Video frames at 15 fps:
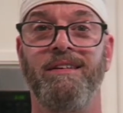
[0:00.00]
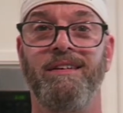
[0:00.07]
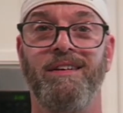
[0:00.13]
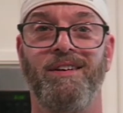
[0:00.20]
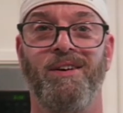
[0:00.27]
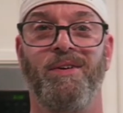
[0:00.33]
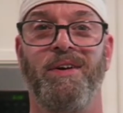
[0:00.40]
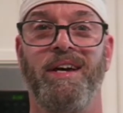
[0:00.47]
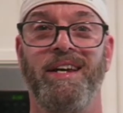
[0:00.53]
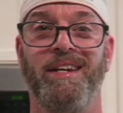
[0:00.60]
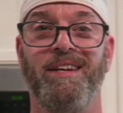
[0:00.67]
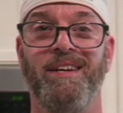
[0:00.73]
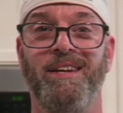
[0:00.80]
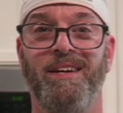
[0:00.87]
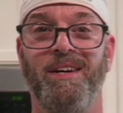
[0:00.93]

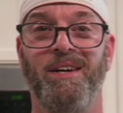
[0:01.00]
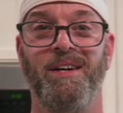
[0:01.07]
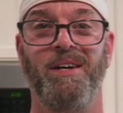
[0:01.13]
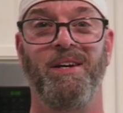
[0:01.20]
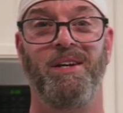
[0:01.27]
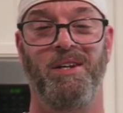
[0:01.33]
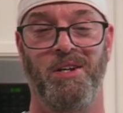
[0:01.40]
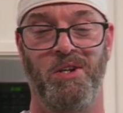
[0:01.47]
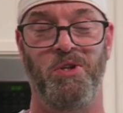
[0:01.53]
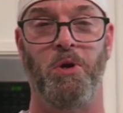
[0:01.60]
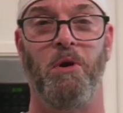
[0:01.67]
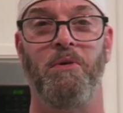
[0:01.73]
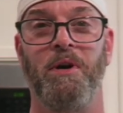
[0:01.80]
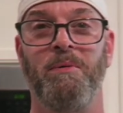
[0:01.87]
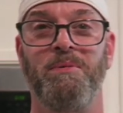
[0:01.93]
Korean
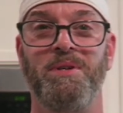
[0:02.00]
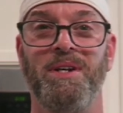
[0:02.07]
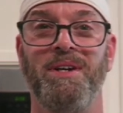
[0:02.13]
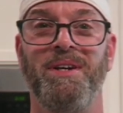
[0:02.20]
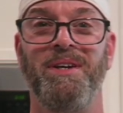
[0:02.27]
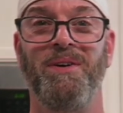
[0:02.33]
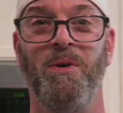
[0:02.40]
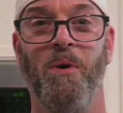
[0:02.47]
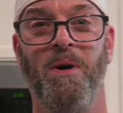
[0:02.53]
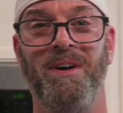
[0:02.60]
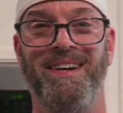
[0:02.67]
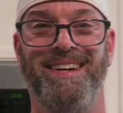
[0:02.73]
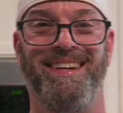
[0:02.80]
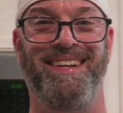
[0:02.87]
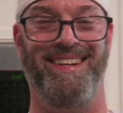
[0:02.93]
Short Ribs. All
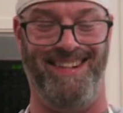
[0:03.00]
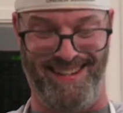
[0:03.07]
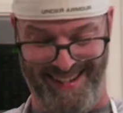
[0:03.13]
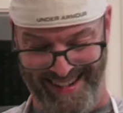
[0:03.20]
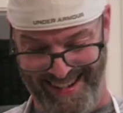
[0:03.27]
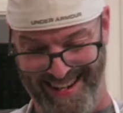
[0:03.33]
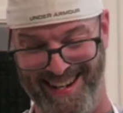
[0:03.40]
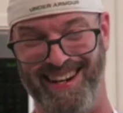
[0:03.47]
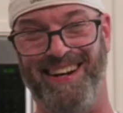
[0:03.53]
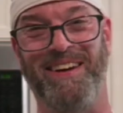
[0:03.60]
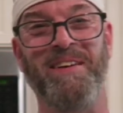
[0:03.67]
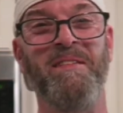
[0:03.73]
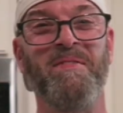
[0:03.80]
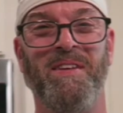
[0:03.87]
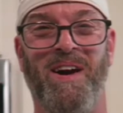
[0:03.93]

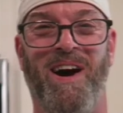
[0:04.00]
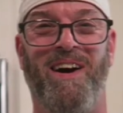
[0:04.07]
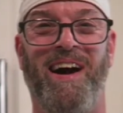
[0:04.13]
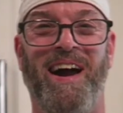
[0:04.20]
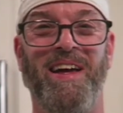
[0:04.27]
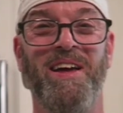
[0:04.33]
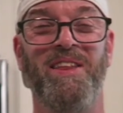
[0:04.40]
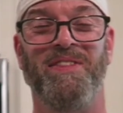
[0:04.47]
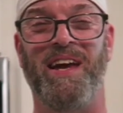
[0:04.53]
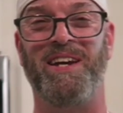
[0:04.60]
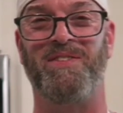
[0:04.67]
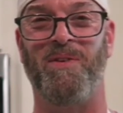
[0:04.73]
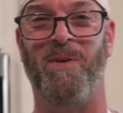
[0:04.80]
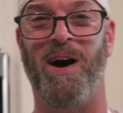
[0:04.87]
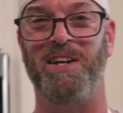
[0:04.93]
right. Thanks
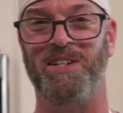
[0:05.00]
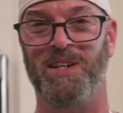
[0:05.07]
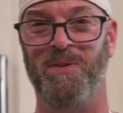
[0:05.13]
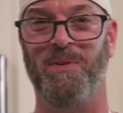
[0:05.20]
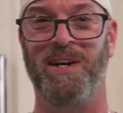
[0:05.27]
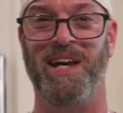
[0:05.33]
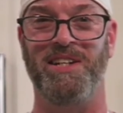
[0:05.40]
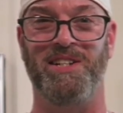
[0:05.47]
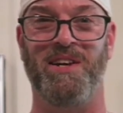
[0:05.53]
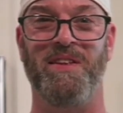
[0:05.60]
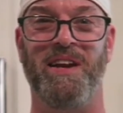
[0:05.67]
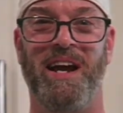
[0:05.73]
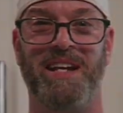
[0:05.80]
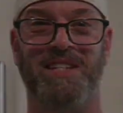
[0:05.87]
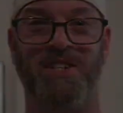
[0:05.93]
for watching, and we'll catch you on the next